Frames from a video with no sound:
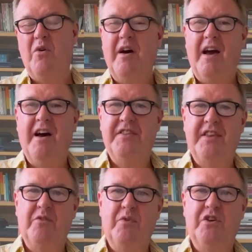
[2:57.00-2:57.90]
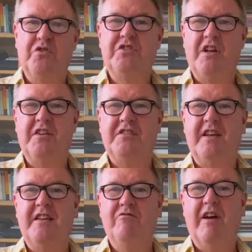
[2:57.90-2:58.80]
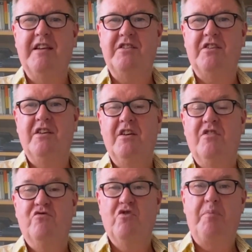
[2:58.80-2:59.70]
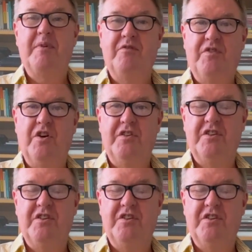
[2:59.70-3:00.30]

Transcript: I think we could start seeing rates dropping further.